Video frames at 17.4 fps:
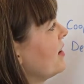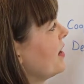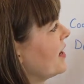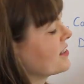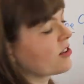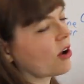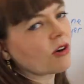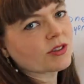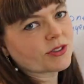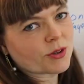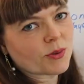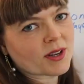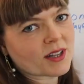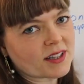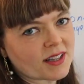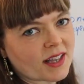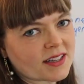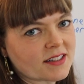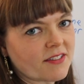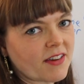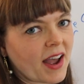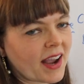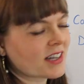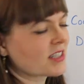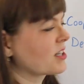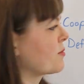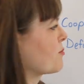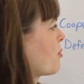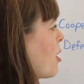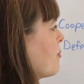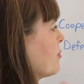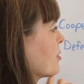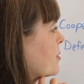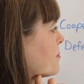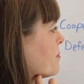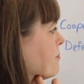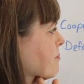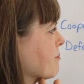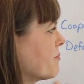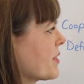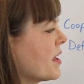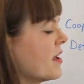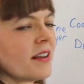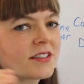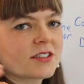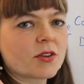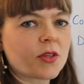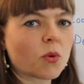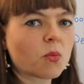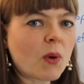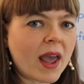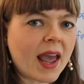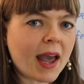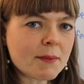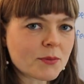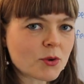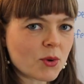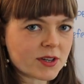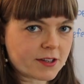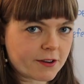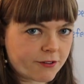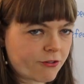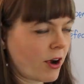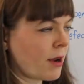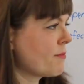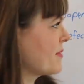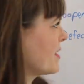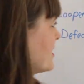is also a collective action problem. So the way I'm going to frame